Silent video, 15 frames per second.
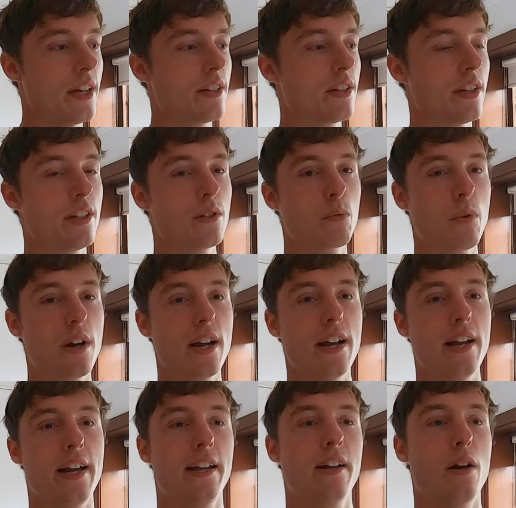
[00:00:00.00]
This is
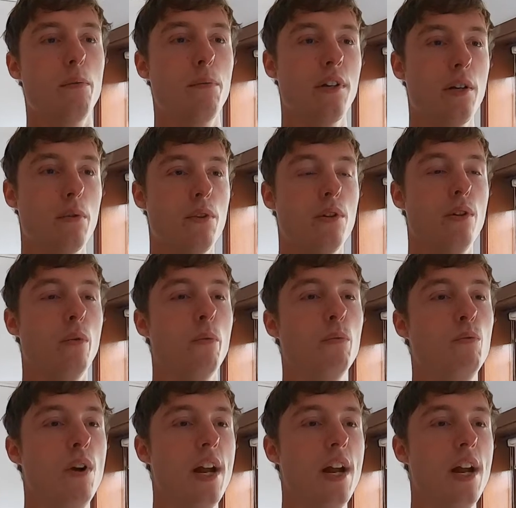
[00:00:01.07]
where a company will